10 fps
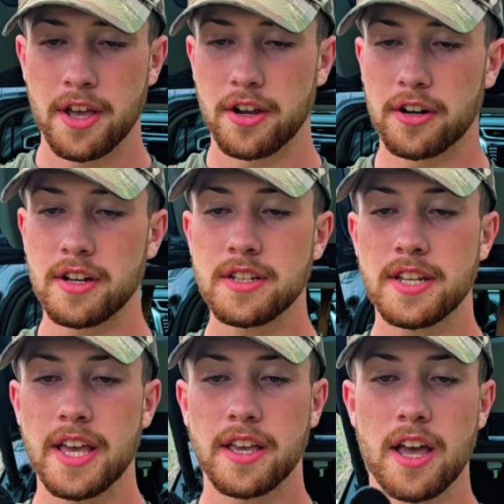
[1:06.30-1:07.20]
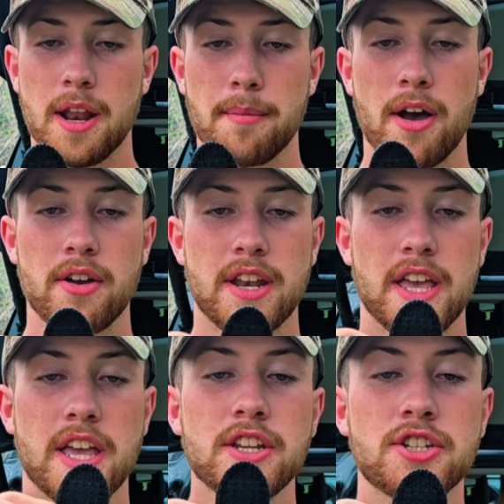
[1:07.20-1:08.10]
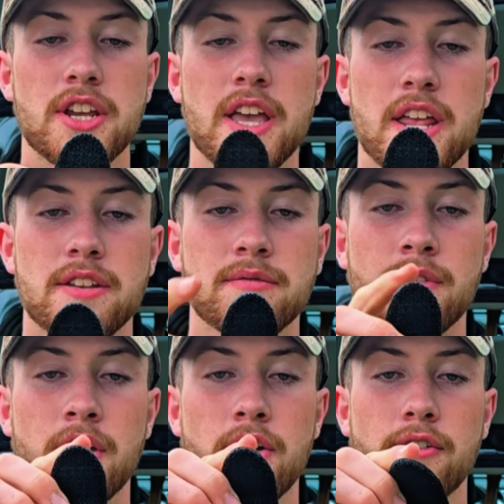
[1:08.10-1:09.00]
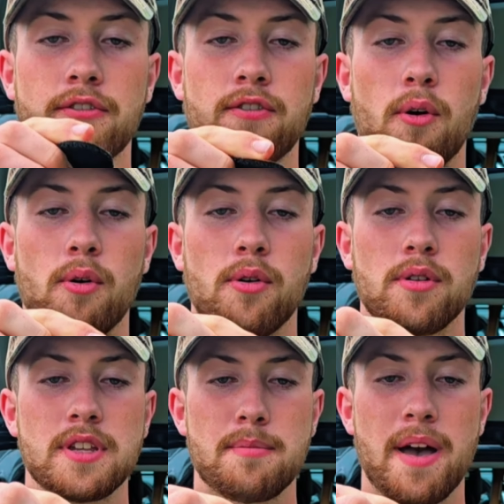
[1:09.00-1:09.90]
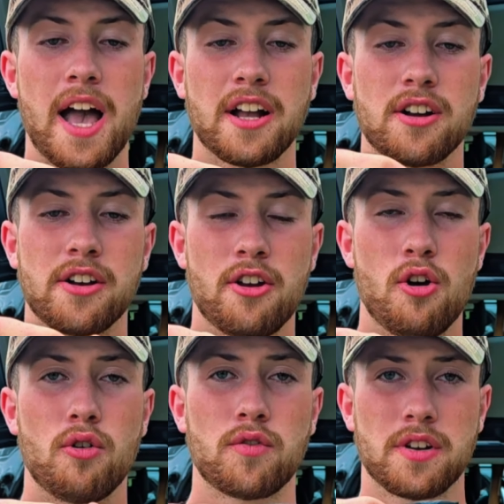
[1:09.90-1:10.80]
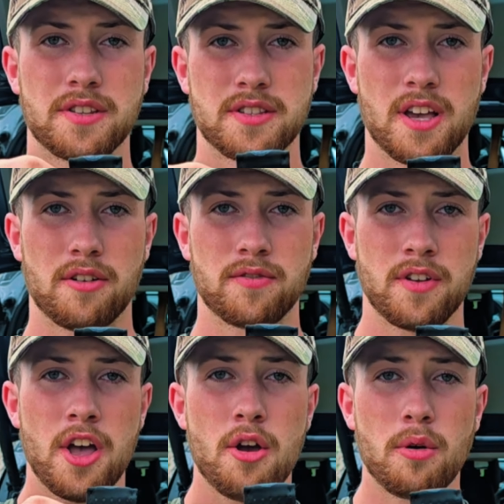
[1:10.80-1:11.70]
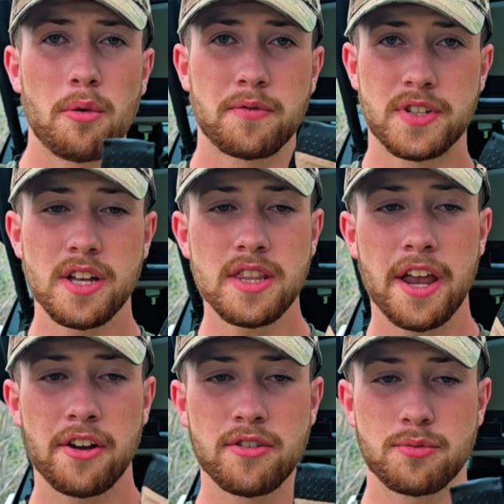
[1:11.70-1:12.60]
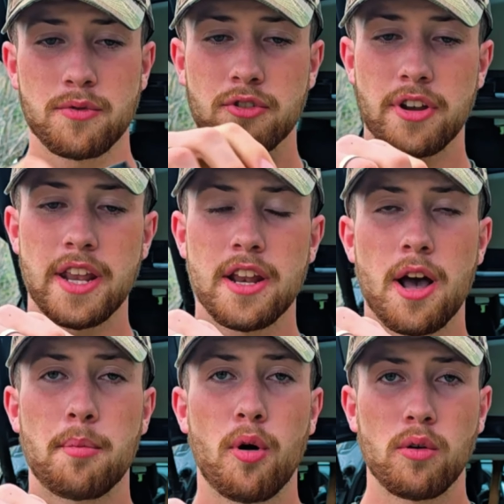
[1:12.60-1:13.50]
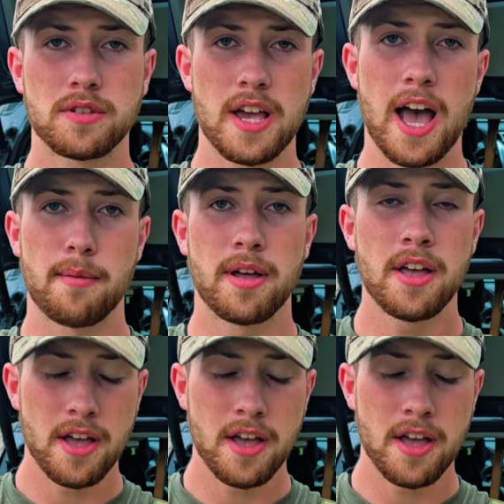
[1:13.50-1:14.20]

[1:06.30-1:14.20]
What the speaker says: You're going to take and about 1 inch in, fold it back on over itself. What we've done there is we've created a pull tab.